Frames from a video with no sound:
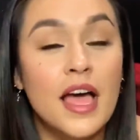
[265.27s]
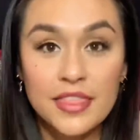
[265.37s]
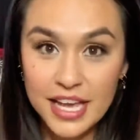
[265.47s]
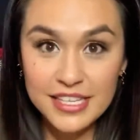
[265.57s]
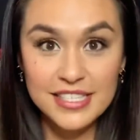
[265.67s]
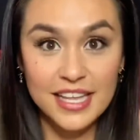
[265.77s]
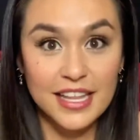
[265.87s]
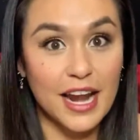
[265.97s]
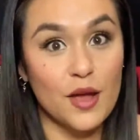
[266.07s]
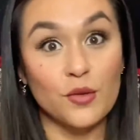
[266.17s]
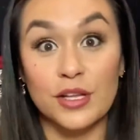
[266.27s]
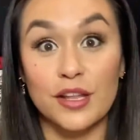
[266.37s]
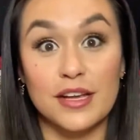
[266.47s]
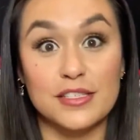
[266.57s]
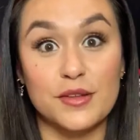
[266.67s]
they said that I only
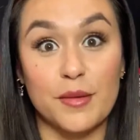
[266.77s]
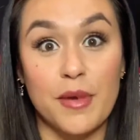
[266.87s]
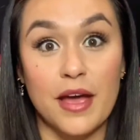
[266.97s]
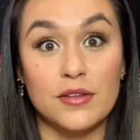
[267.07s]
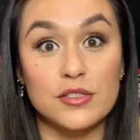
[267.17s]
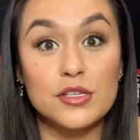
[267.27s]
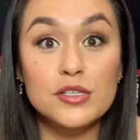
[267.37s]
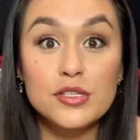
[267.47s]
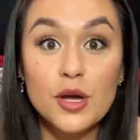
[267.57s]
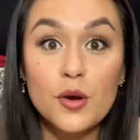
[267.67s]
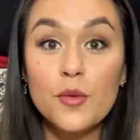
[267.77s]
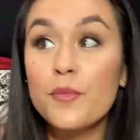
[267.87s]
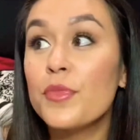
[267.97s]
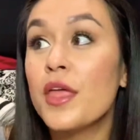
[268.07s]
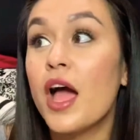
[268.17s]
lost 3 pounds.
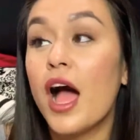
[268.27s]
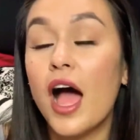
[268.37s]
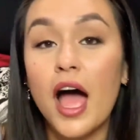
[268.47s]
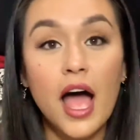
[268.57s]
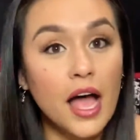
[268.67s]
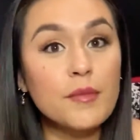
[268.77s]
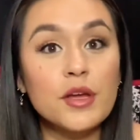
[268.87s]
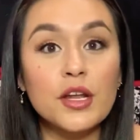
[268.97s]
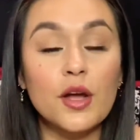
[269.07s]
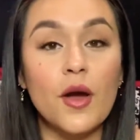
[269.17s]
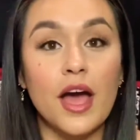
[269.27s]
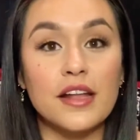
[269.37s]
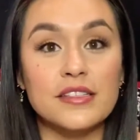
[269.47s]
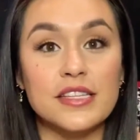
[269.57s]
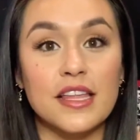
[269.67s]
So I'm gonna go
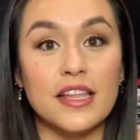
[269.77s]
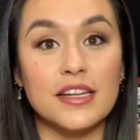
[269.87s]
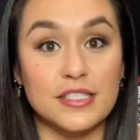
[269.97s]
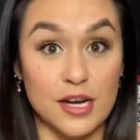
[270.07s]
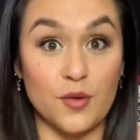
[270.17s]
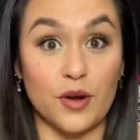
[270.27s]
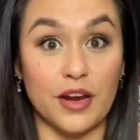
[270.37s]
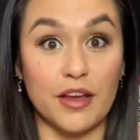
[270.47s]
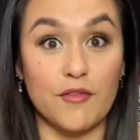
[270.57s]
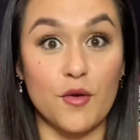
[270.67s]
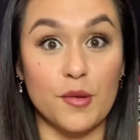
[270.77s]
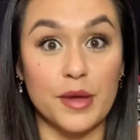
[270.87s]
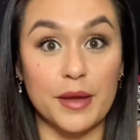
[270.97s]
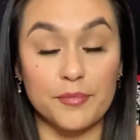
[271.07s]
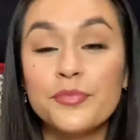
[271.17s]
ahead and say that it's not working for
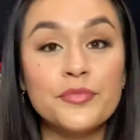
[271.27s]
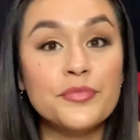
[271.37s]
me.